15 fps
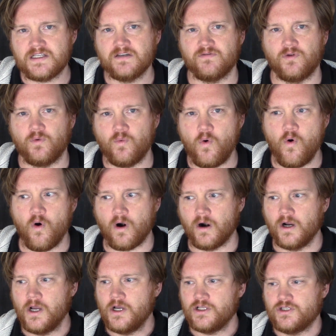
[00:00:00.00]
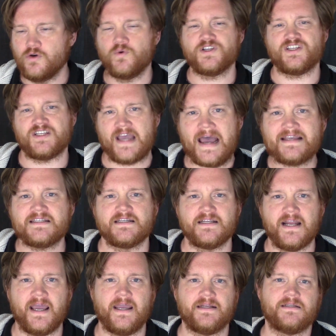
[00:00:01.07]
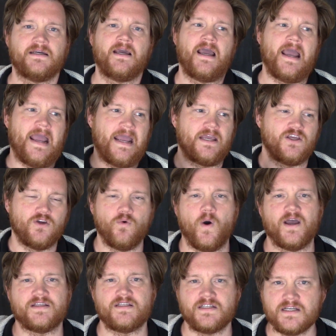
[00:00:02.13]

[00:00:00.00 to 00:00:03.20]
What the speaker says: Civil War to assassinate a U.S.